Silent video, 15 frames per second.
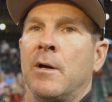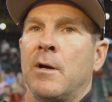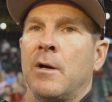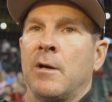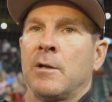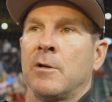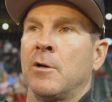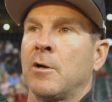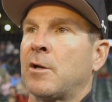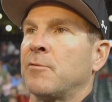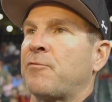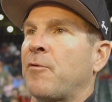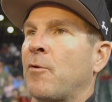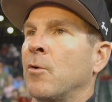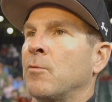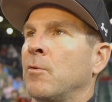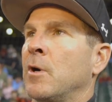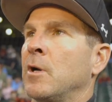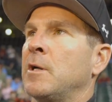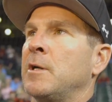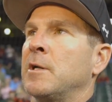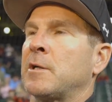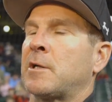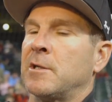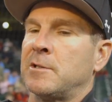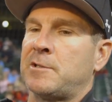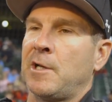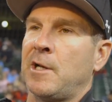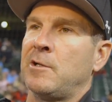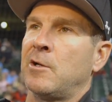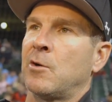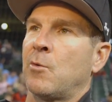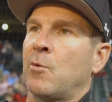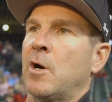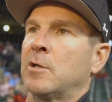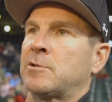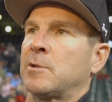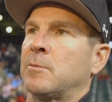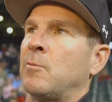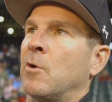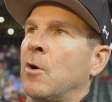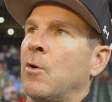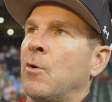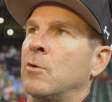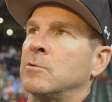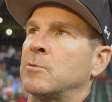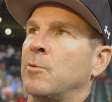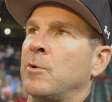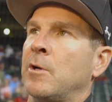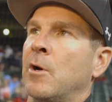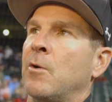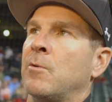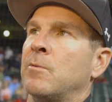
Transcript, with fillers: uh, and looking forward really to continue to watch them grow as we go.